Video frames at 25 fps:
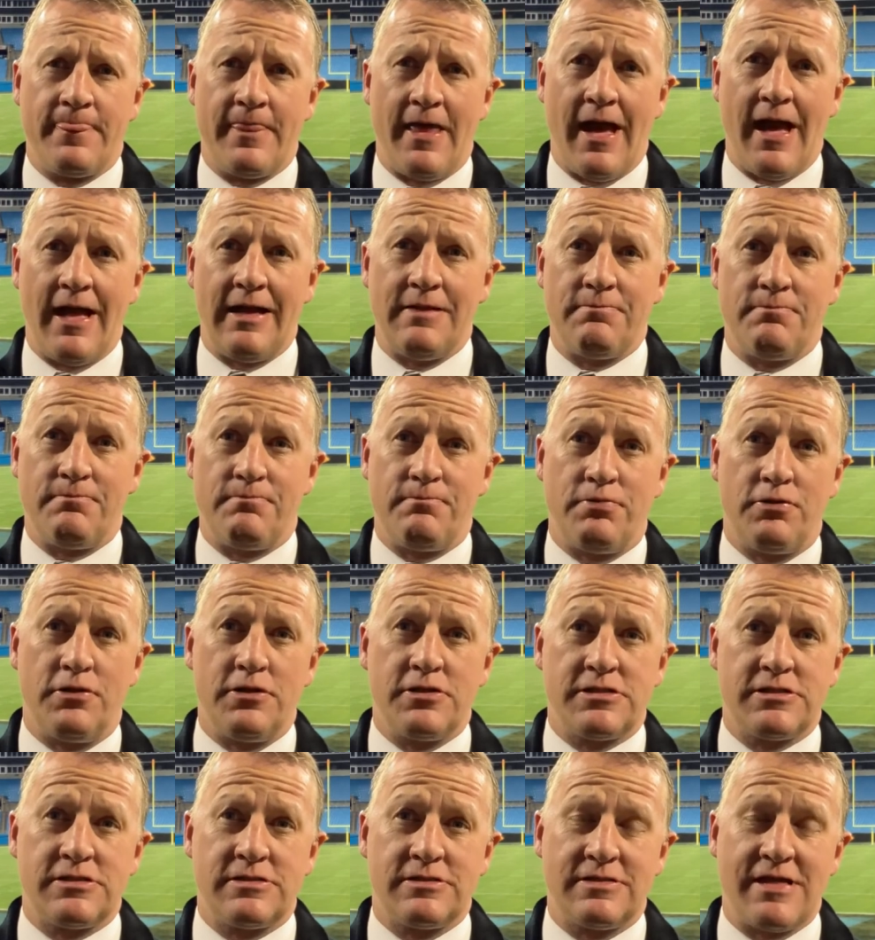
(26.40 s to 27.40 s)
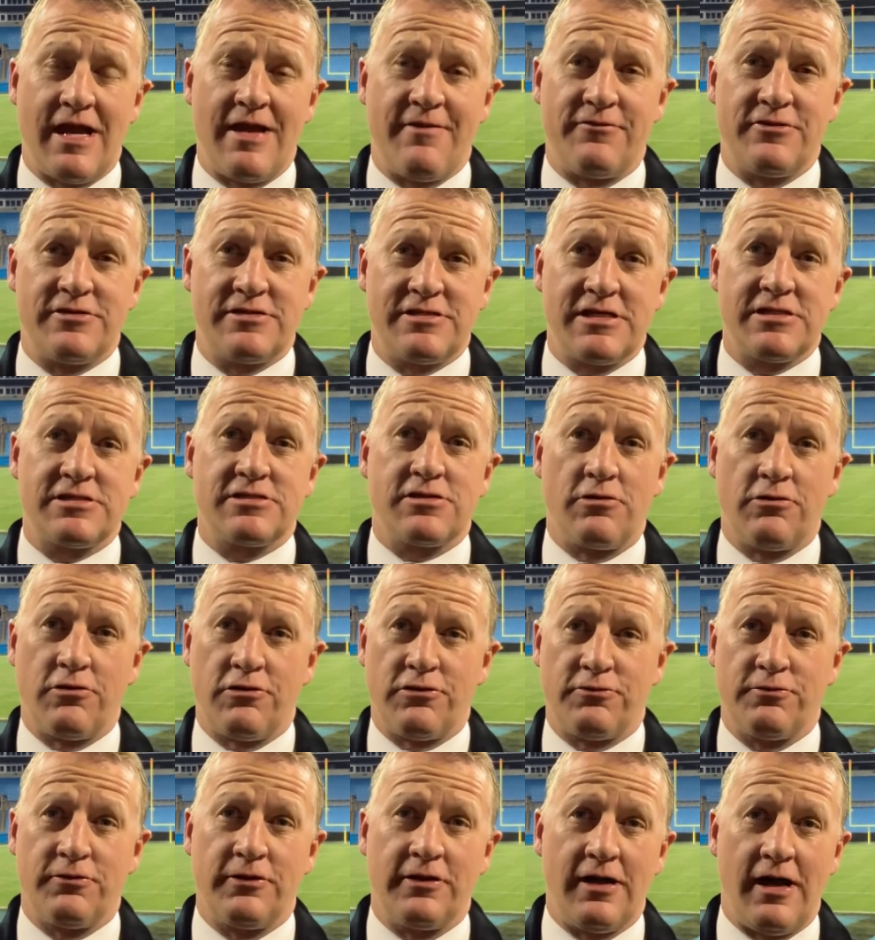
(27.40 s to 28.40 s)
That puts San Francisco
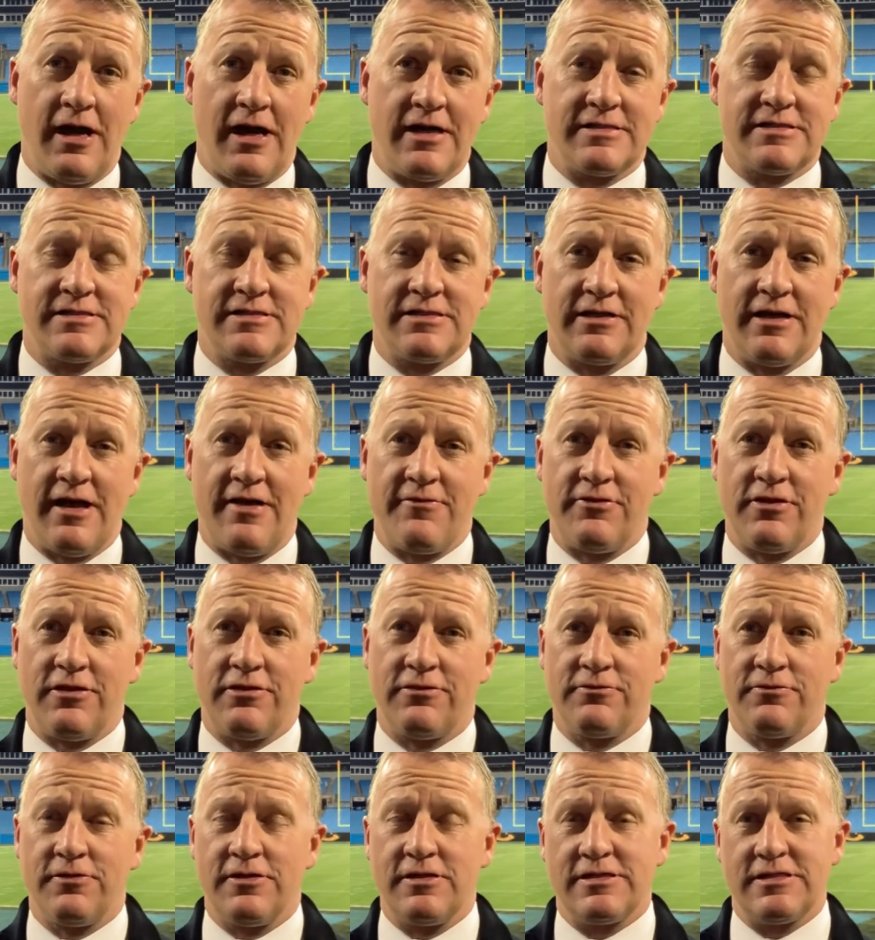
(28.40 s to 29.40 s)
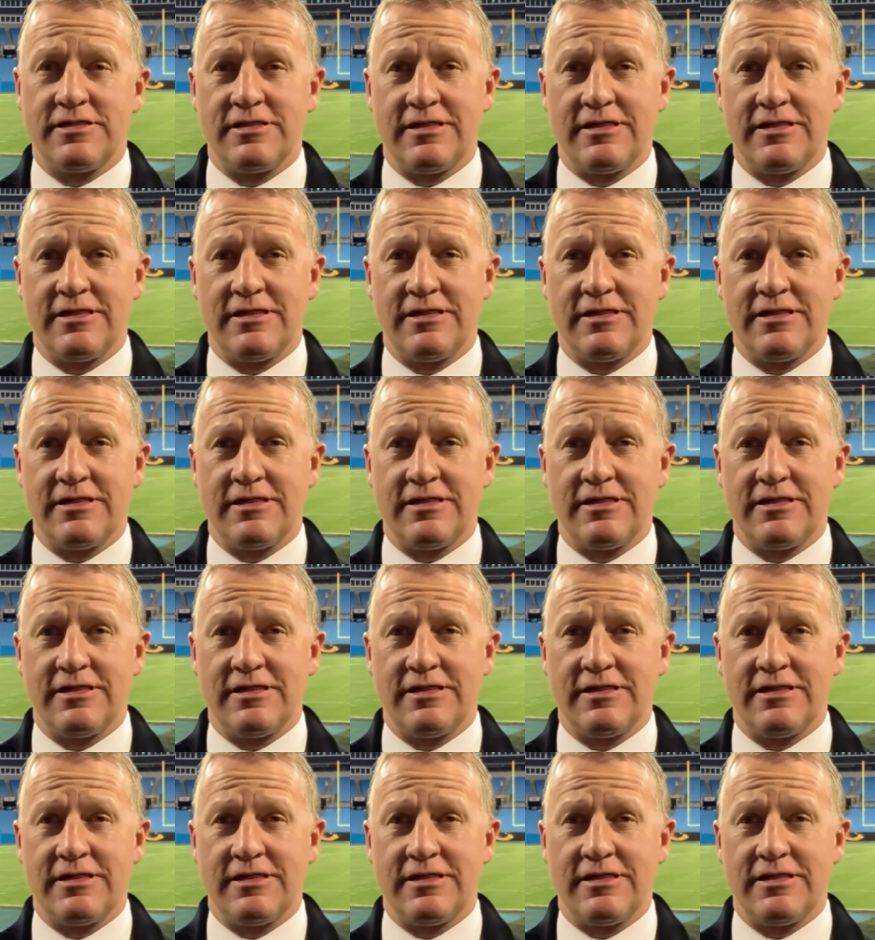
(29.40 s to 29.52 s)
to three losses, 11 and three,